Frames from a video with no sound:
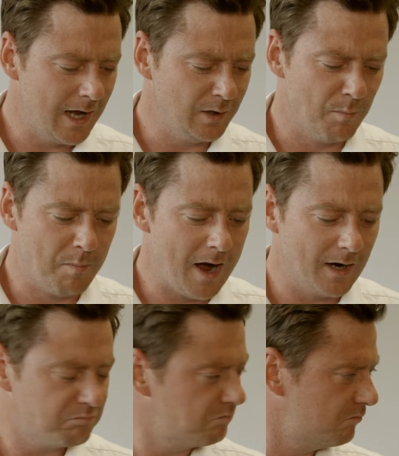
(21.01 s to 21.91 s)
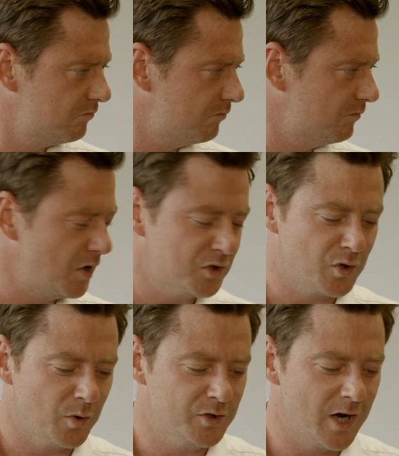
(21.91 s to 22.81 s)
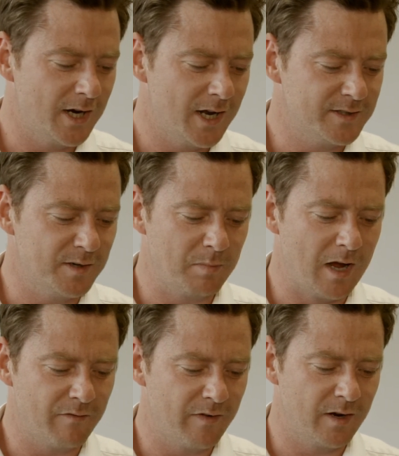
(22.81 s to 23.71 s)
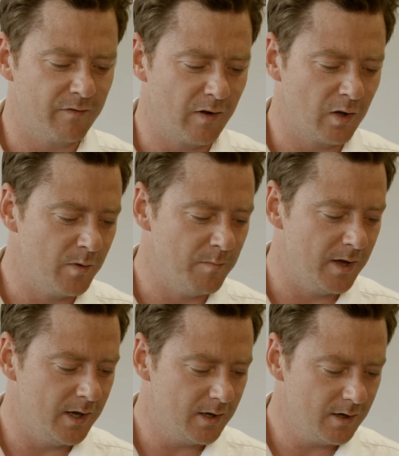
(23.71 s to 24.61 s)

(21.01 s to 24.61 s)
I looked back and saw a gigantic black figure following me.